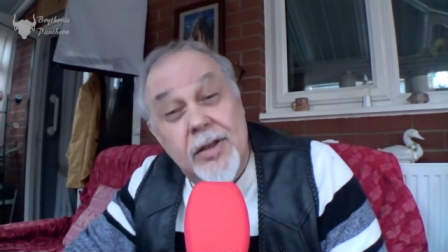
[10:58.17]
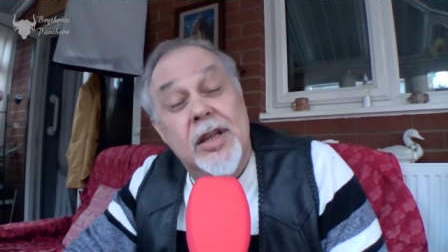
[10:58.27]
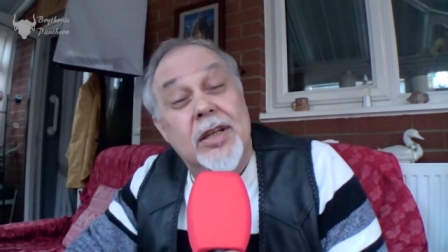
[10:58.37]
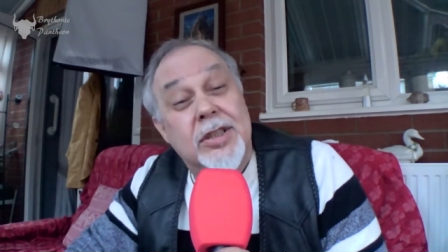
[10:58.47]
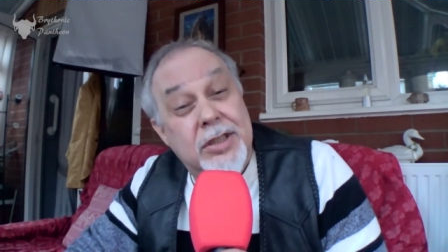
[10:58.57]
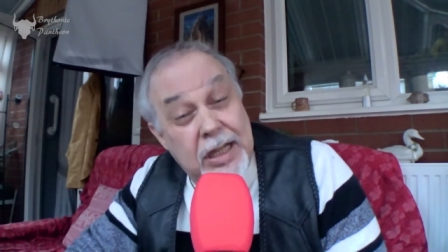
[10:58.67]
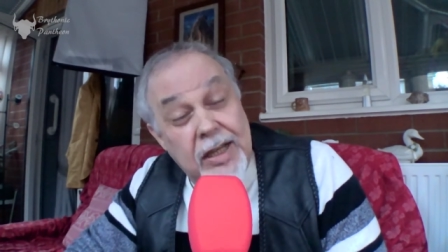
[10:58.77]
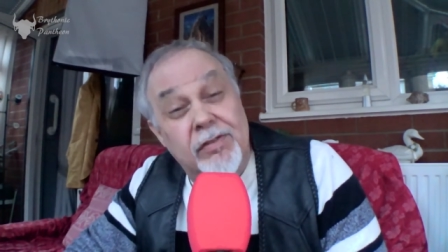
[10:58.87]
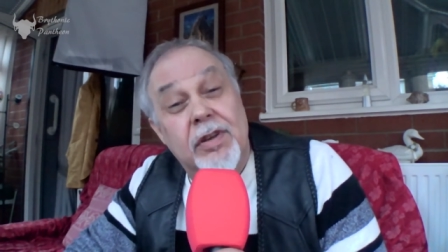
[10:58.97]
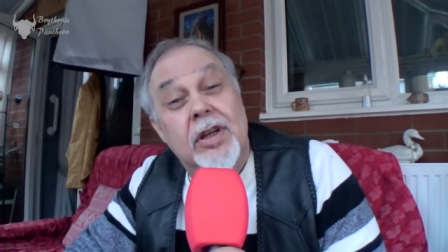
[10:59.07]
to
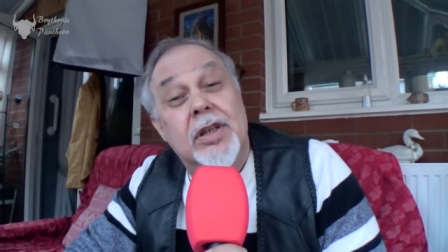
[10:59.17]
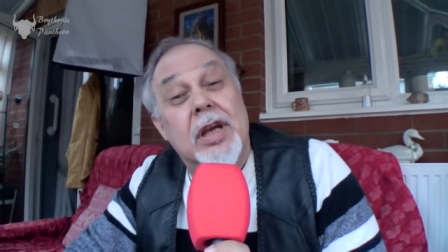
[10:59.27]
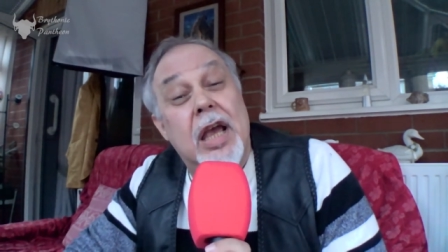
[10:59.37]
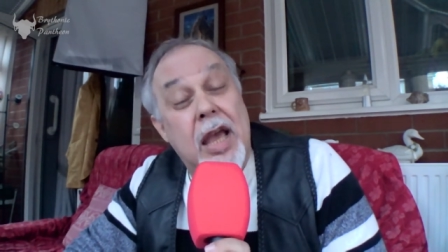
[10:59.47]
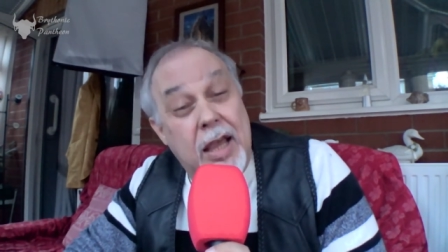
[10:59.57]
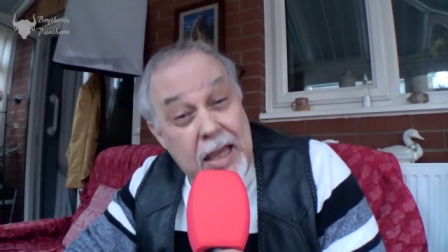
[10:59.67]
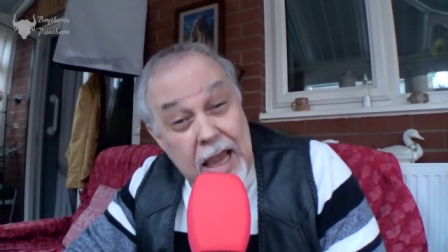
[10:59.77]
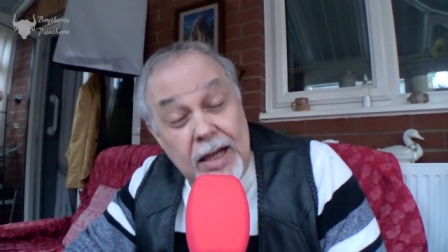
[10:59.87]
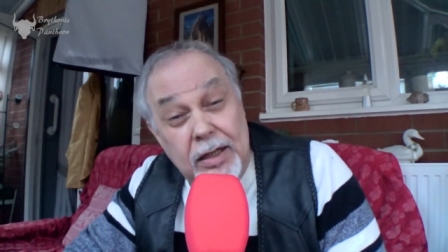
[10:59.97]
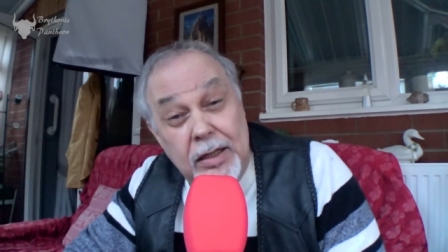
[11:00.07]
save it
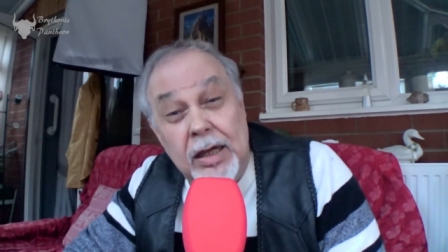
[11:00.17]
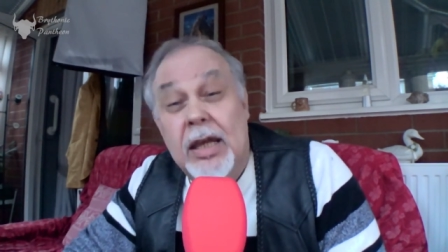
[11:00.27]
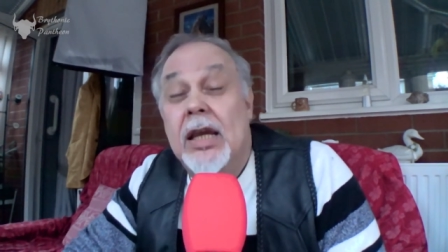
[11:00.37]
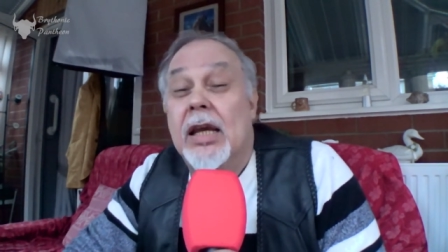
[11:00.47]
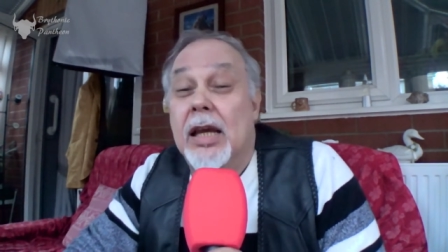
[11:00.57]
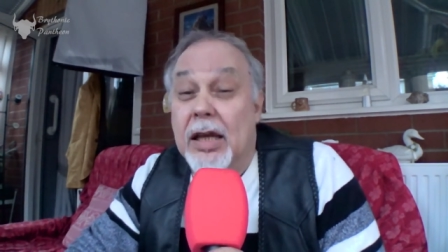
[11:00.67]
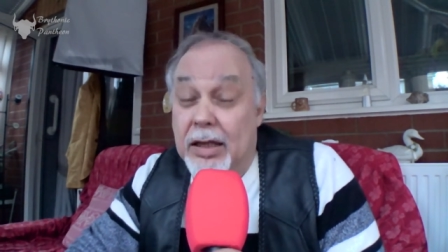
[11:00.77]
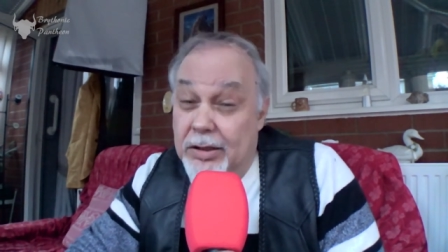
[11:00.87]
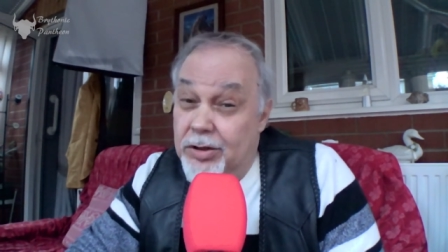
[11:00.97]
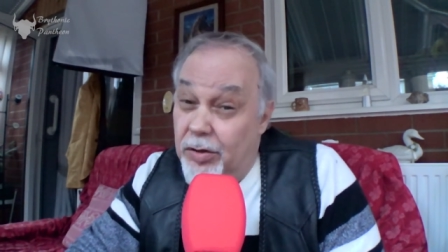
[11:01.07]
again in
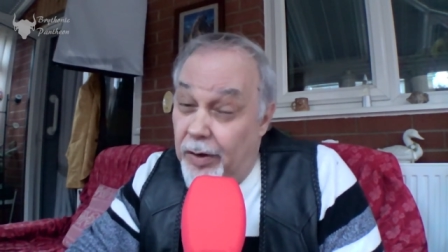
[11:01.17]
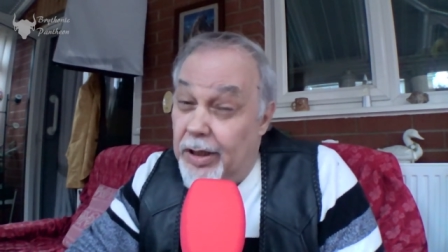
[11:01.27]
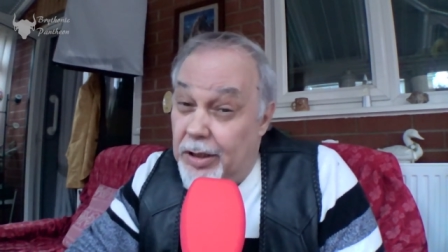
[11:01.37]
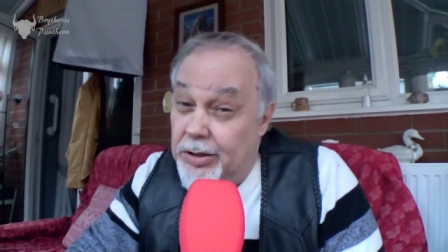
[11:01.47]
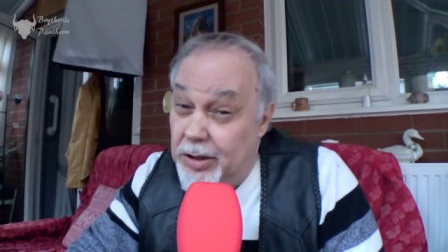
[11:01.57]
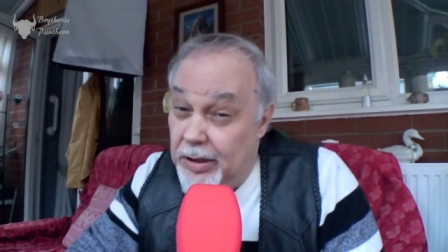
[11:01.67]
its greatest